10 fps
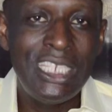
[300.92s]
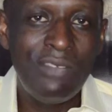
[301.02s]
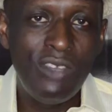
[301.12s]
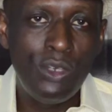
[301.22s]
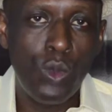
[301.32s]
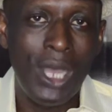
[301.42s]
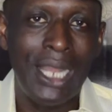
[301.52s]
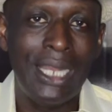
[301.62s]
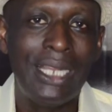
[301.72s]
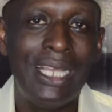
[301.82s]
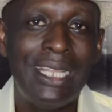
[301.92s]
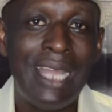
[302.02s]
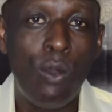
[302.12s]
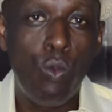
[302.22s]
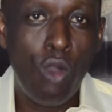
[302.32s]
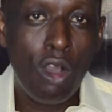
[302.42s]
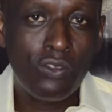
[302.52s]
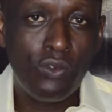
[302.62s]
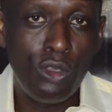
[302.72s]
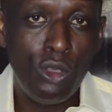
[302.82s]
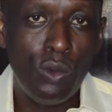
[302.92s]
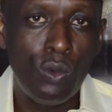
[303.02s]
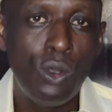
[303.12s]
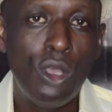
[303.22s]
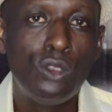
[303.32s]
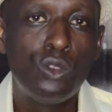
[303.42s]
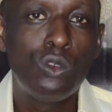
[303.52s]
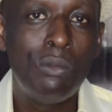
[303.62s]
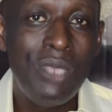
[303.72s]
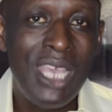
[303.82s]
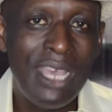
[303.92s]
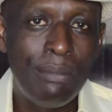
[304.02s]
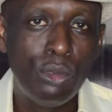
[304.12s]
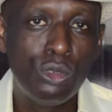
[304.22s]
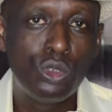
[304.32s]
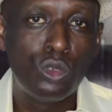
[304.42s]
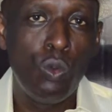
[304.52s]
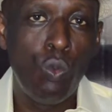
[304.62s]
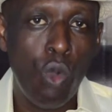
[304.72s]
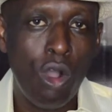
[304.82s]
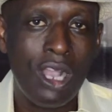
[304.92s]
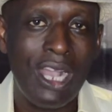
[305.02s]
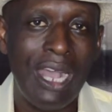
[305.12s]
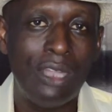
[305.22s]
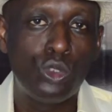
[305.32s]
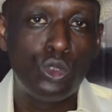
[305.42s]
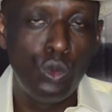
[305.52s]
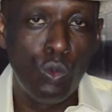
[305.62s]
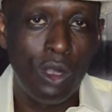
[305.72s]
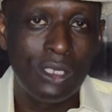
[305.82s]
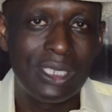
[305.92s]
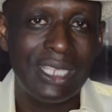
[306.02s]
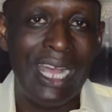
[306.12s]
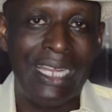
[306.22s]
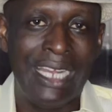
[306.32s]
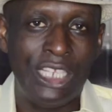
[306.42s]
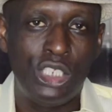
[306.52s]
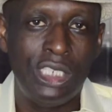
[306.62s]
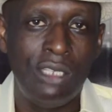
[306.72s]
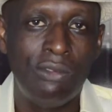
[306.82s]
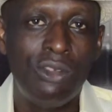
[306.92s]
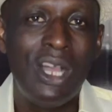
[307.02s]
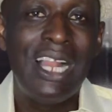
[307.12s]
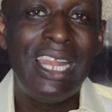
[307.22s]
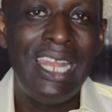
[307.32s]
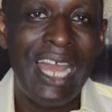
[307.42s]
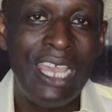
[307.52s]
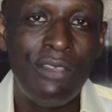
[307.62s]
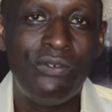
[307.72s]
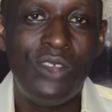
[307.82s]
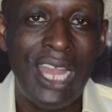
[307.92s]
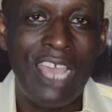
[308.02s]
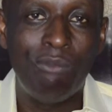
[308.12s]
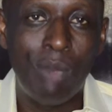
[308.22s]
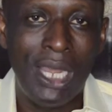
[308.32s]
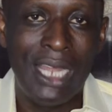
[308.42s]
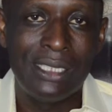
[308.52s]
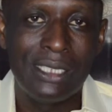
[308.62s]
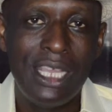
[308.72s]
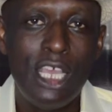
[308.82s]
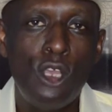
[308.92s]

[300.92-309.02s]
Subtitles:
individual that works for you to be able to work towards and achieve life-life balance.